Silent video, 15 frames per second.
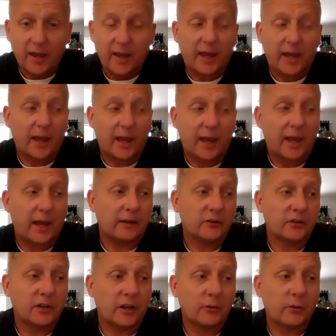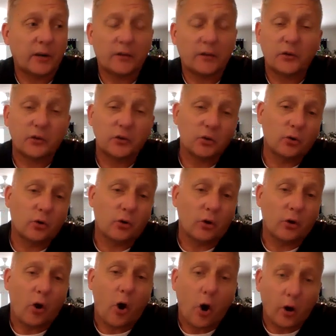And there's another one out there too
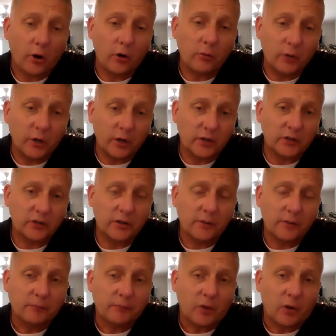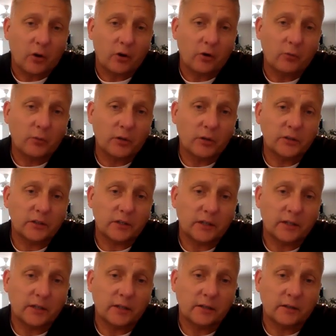called Autobooks. Autobooks
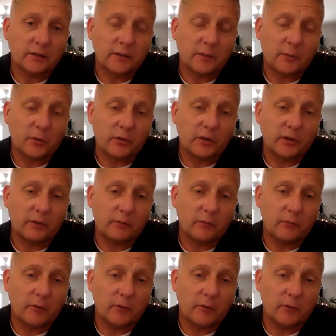is typically